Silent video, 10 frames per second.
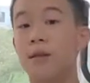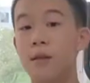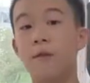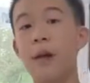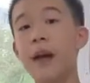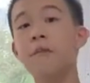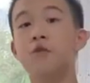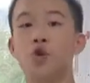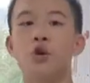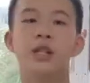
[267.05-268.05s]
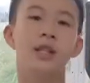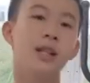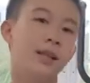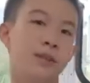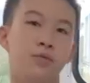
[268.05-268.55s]
The flag of
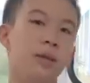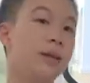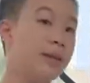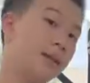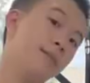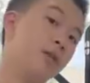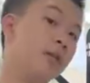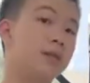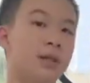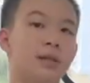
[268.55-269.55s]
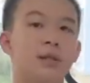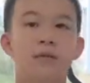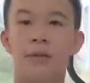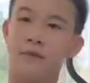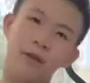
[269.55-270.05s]
Georgia is really similar to
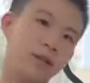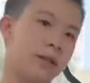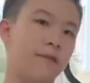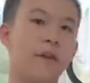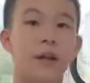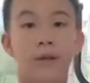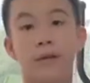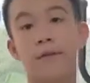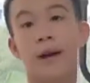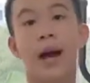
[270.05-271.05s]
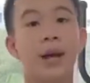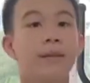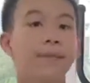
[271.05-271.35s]
the first Confederate flag,